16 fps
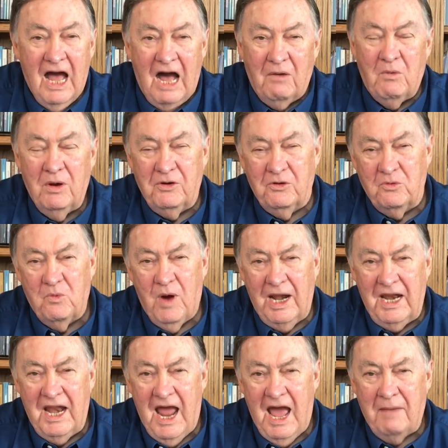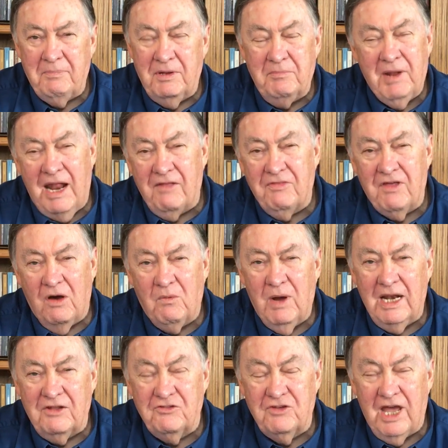I wondered what had happened, but I thought,
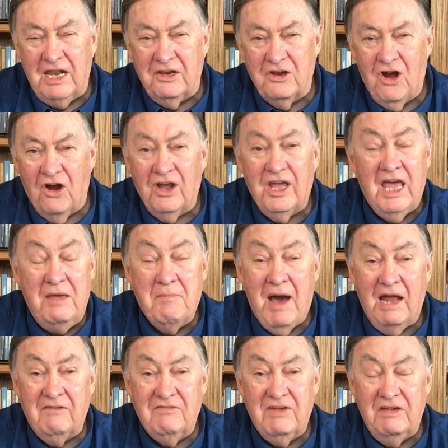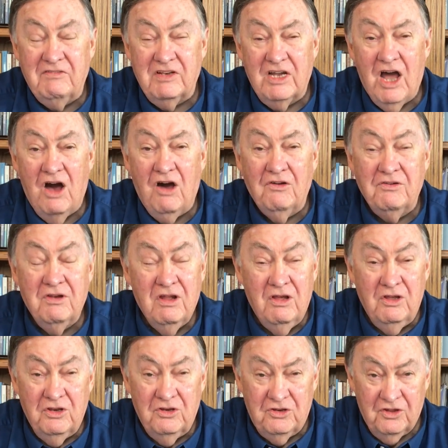well, it's getting dark. He might have even gone
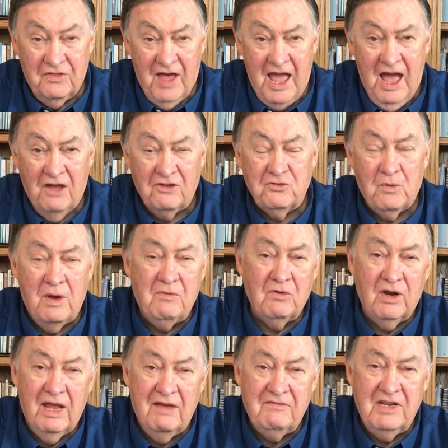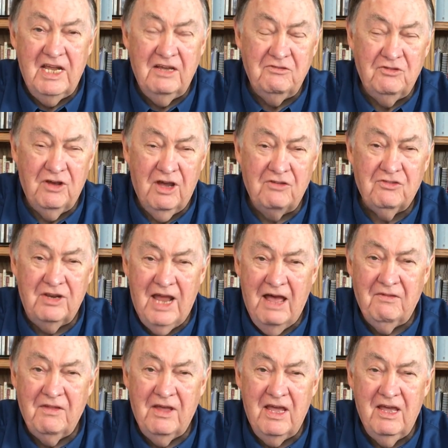to the house we were living in just
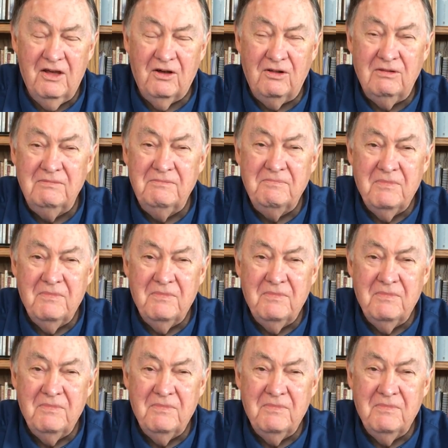down the hill.